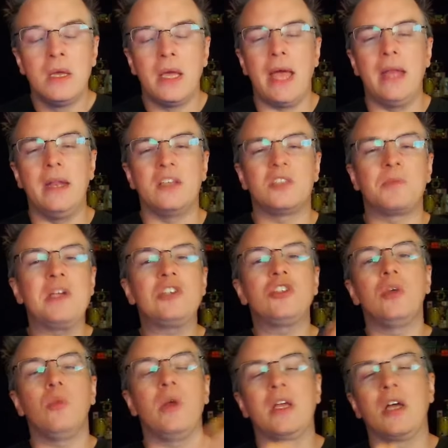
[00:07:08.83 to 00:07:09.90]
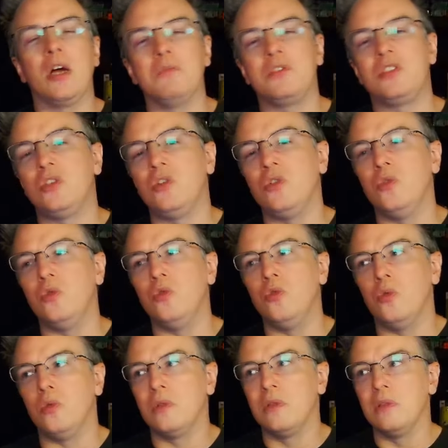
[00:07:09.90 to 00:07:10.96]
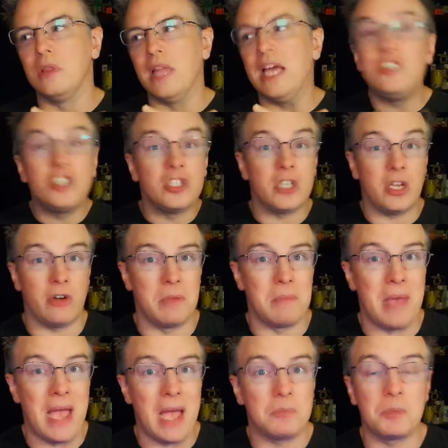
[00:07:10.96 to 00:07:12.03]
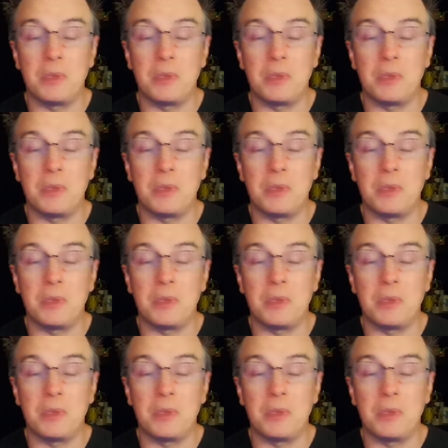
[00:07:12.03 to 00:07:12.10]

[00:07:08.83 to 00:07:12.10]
and especially when it comes to legendary maps,